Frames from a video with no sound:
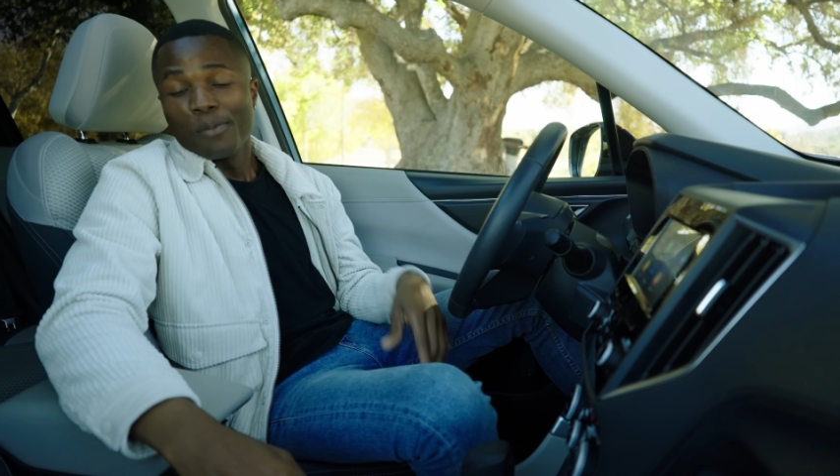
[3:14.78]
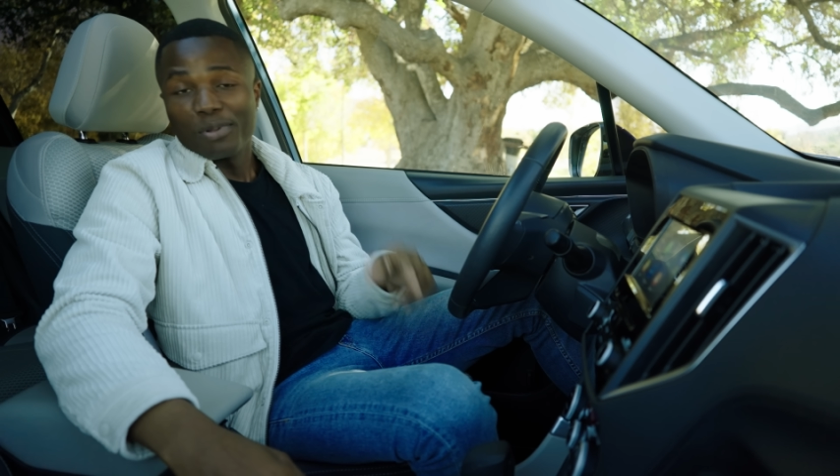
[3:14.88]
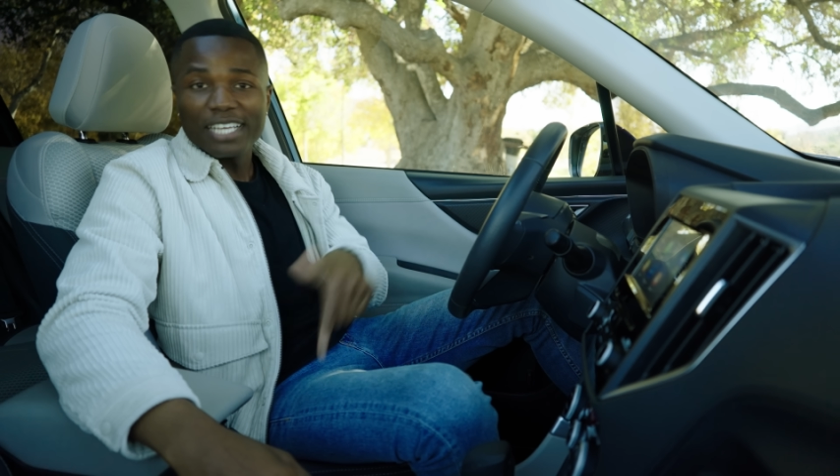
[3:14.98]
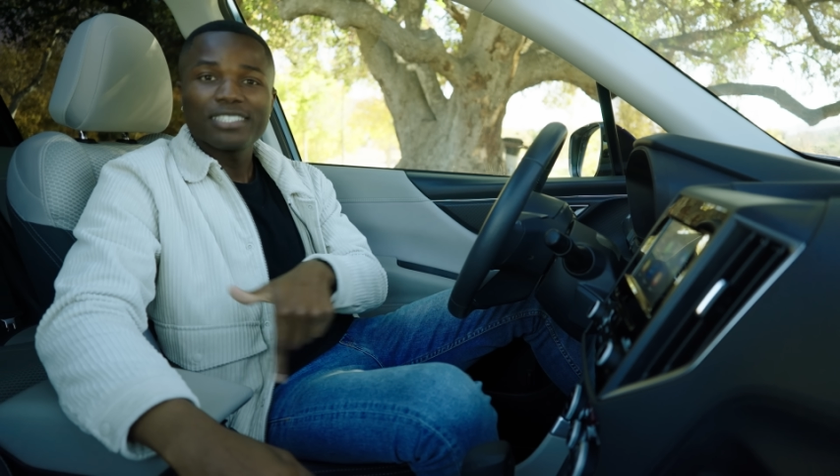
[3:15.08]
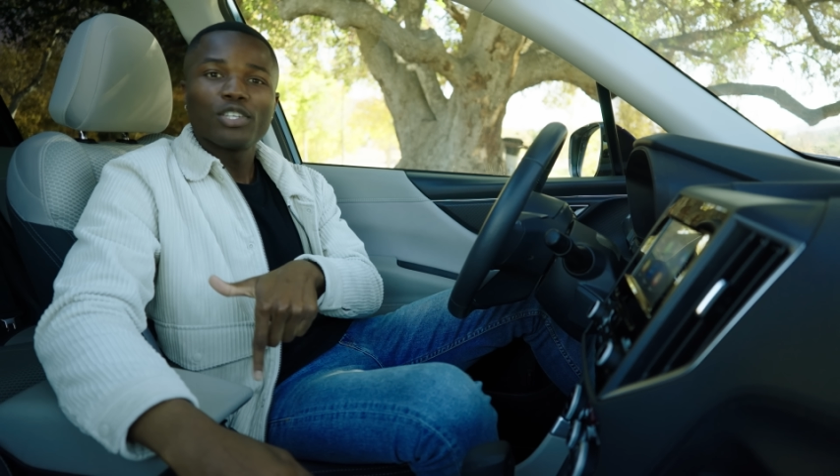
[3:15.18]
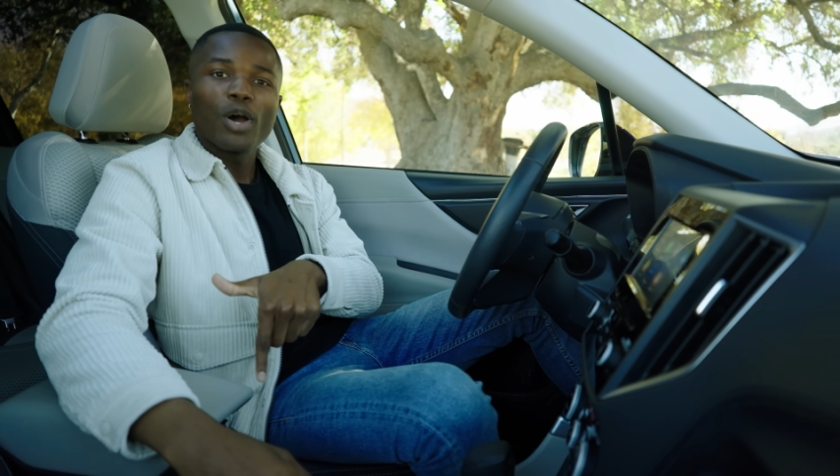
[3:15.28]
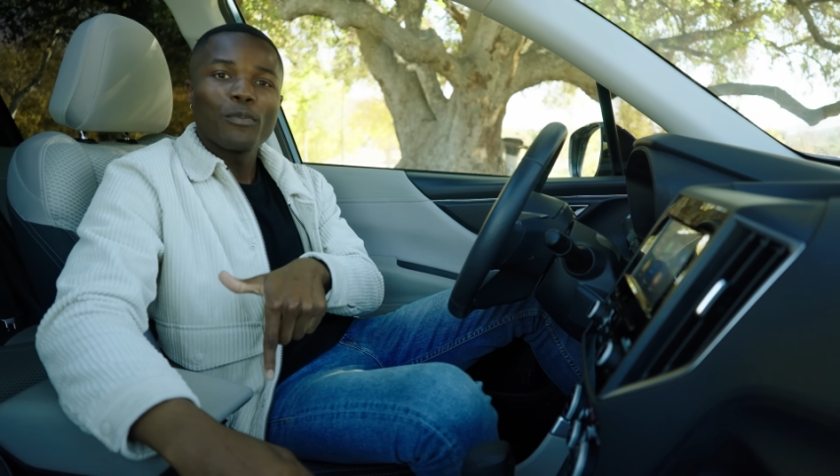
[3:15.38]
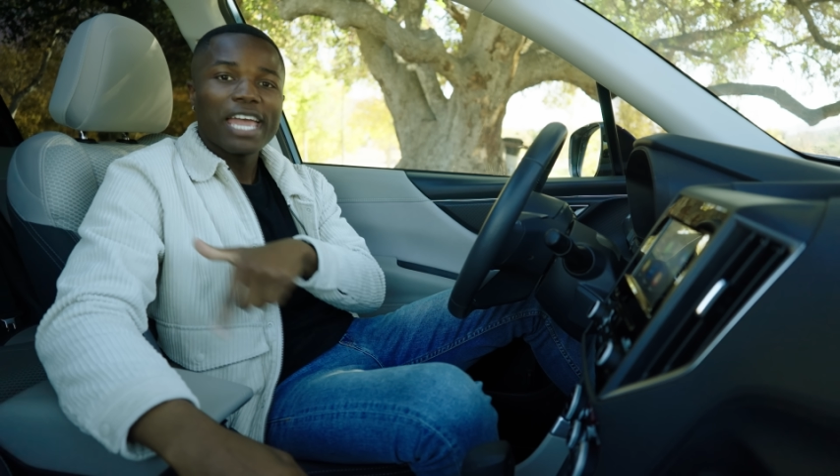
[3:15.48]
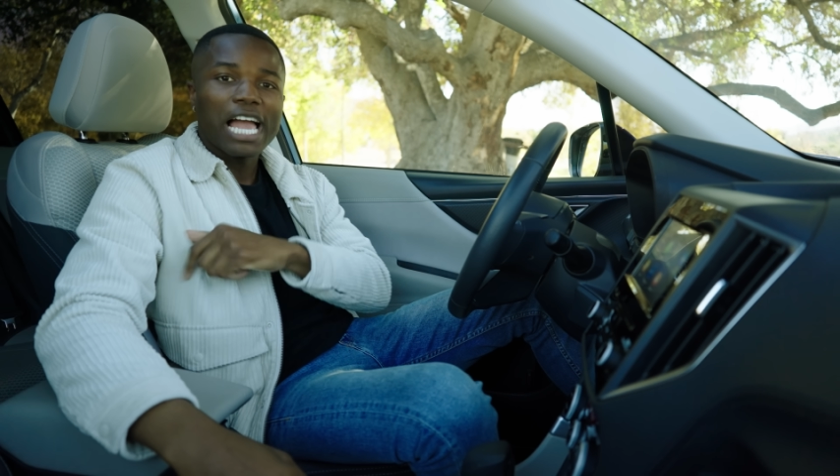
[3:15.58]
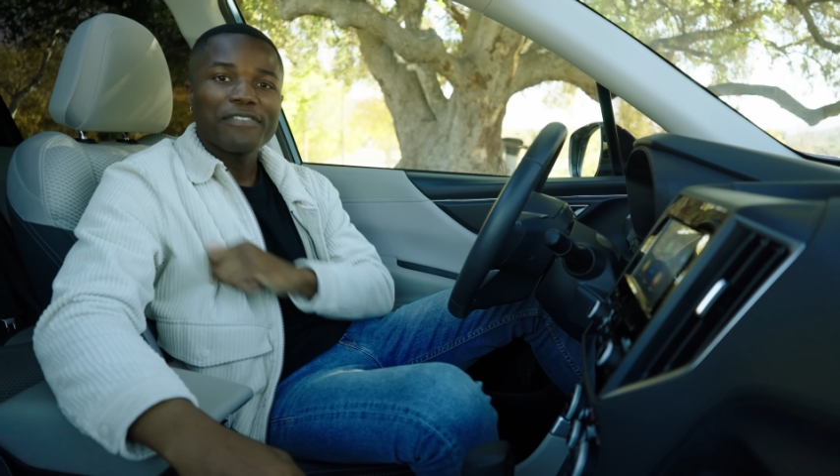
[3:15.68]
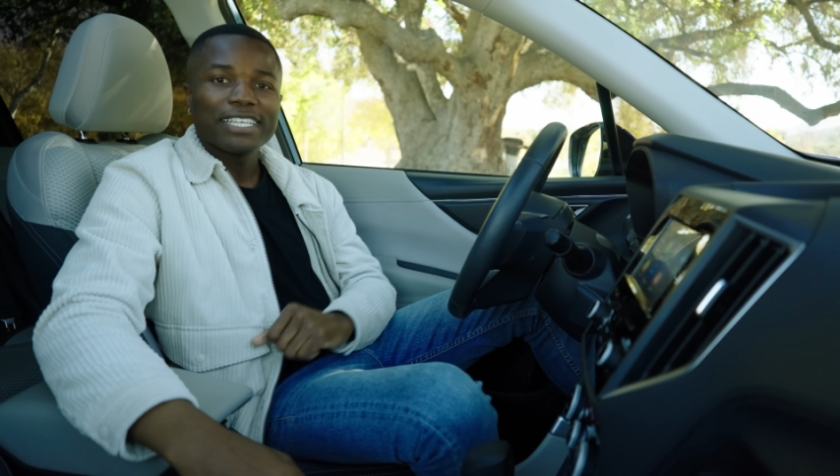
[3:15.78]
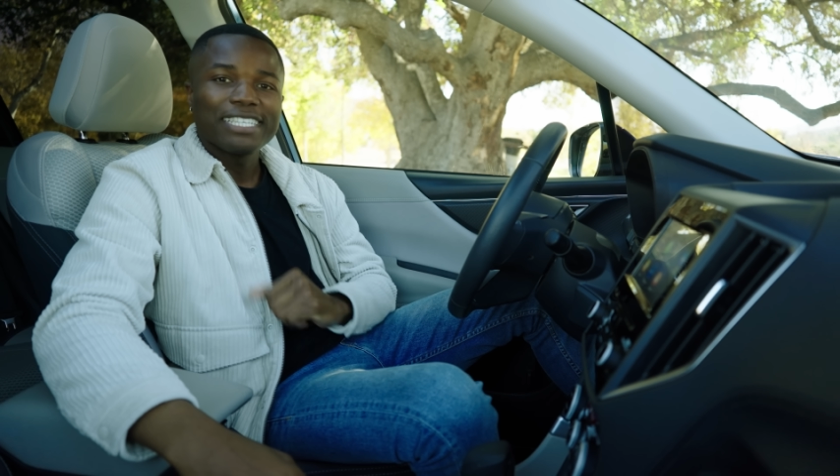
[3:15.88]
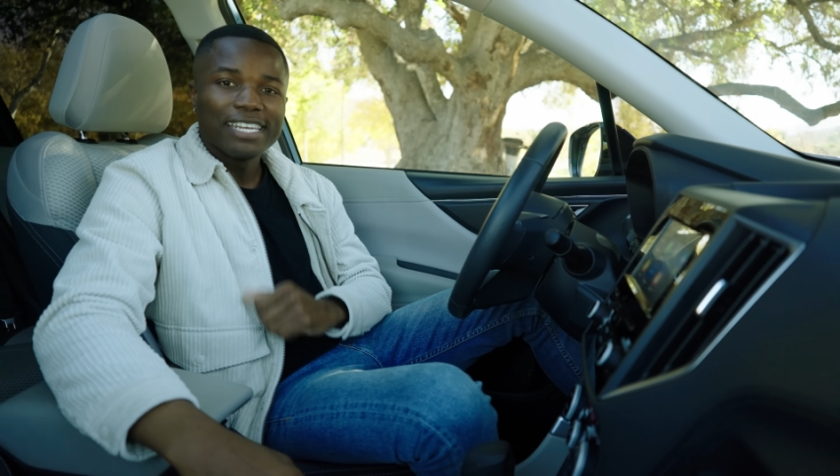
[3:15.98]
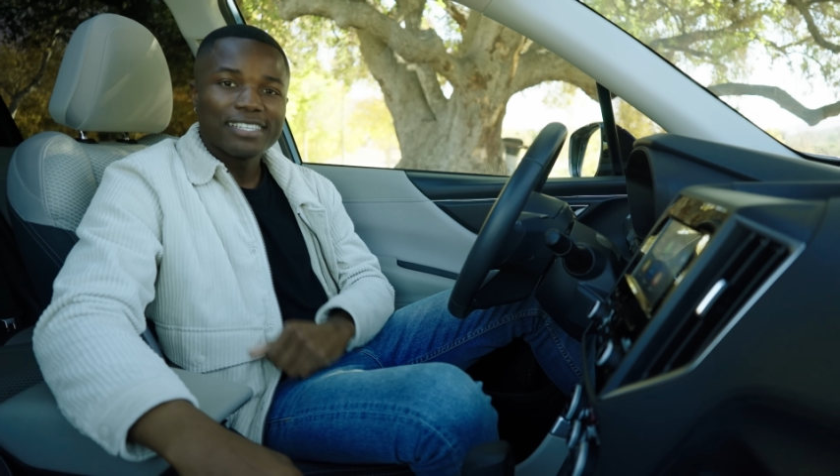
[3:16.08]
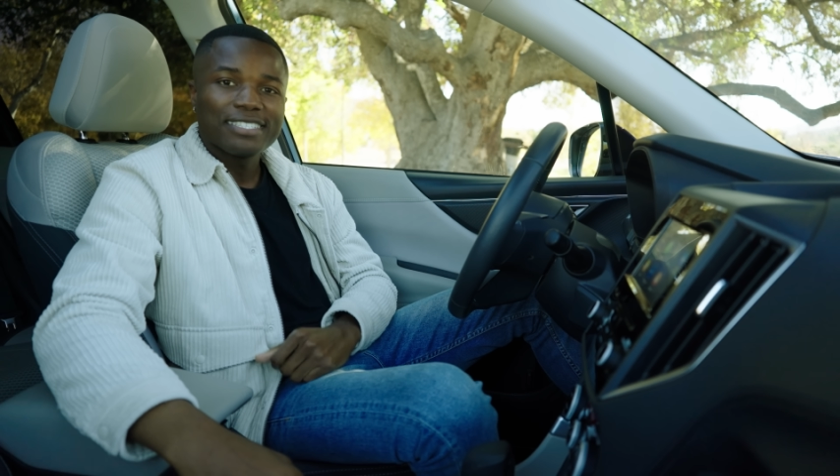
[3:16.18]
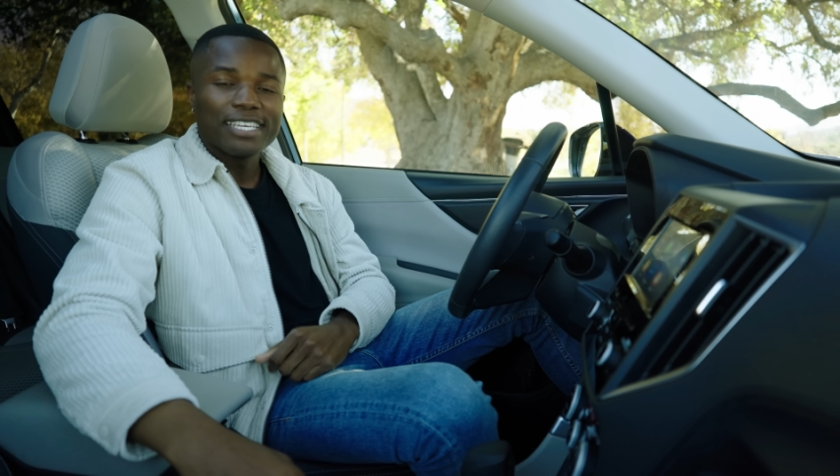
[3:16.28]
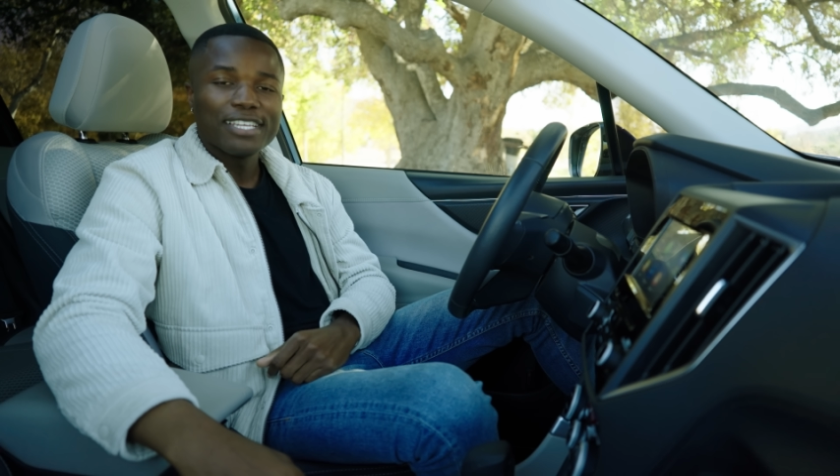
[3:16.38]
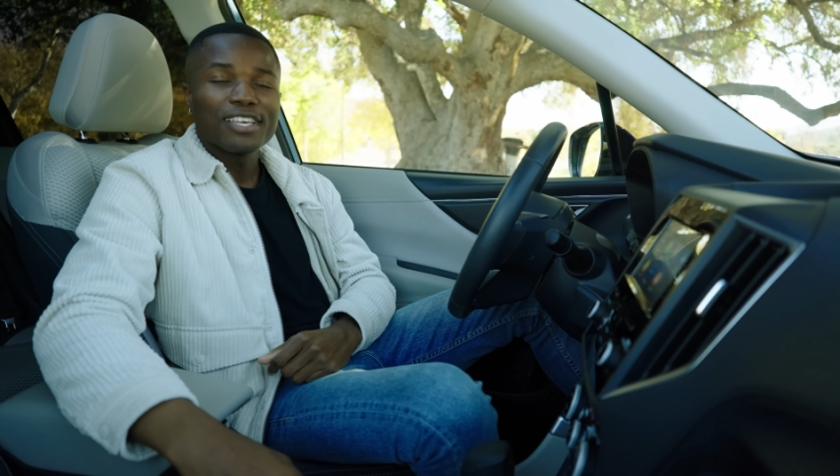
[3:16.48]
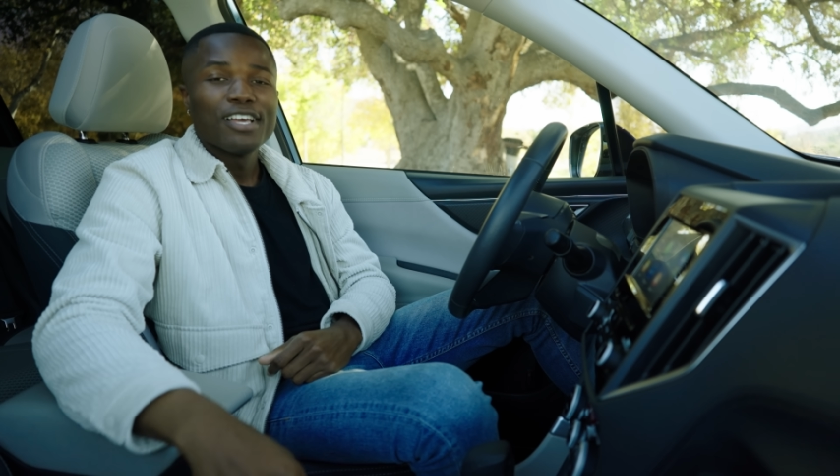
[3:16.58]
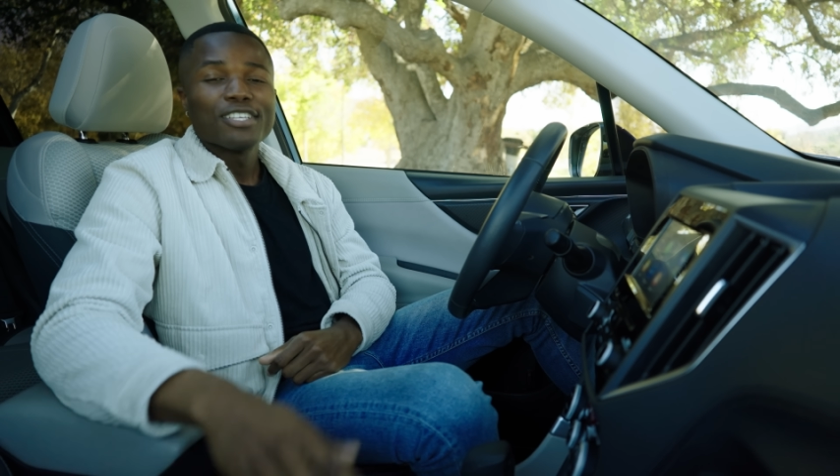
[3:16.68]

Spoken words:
Plus, the one we have has heated seats,